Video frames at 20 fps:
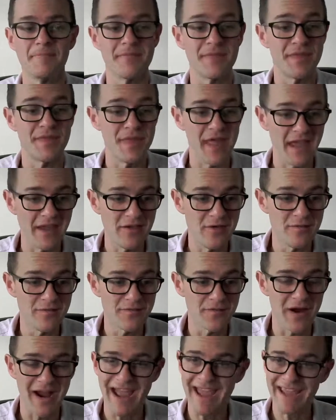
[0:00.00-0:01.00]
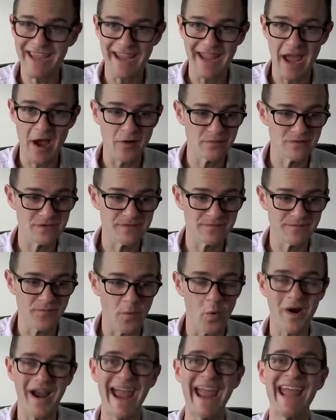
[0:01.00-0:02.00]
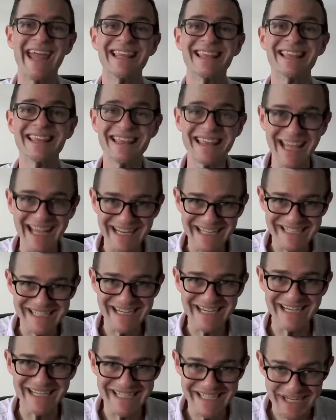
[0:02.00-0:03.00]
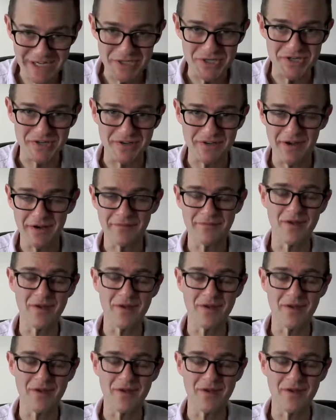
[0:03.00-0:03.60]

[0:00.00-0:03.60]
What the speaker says: thank you for hanging out for a late edition of